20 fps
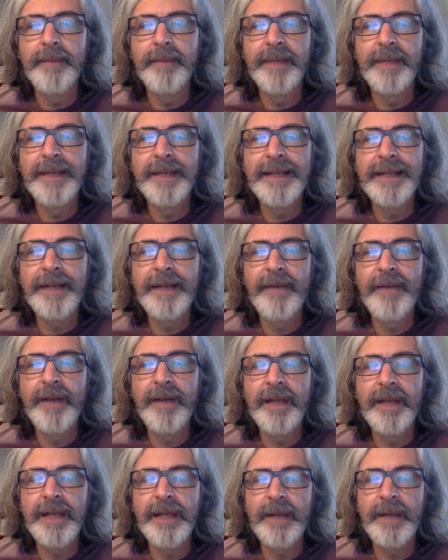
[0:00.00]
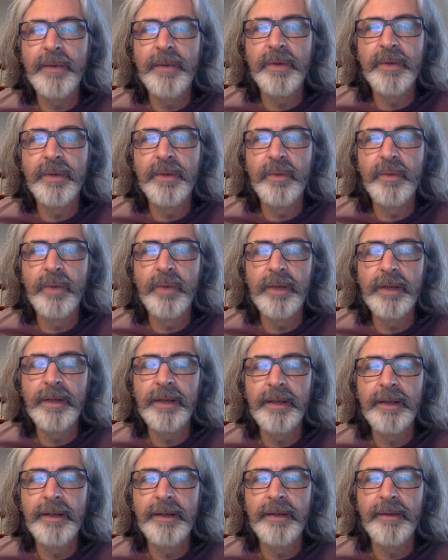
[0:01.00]
7,000
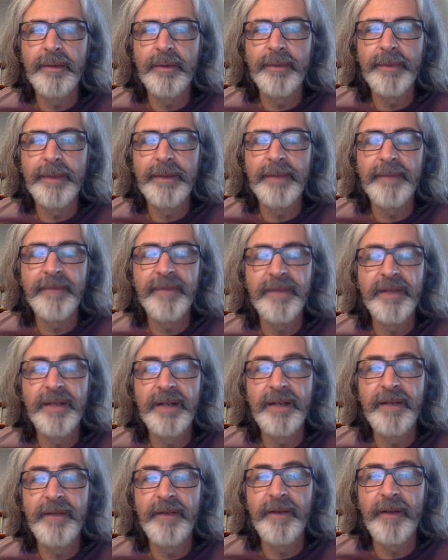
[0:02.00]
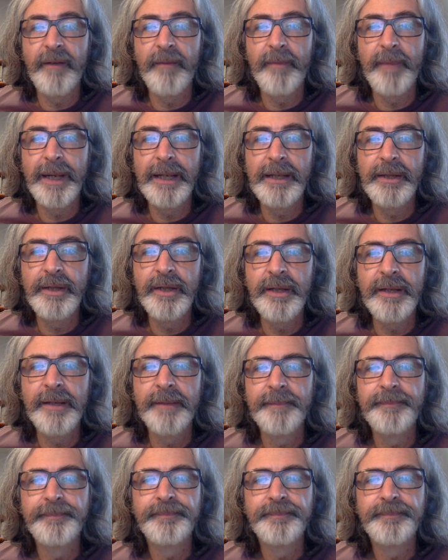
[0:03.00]
words, or about 35 pages.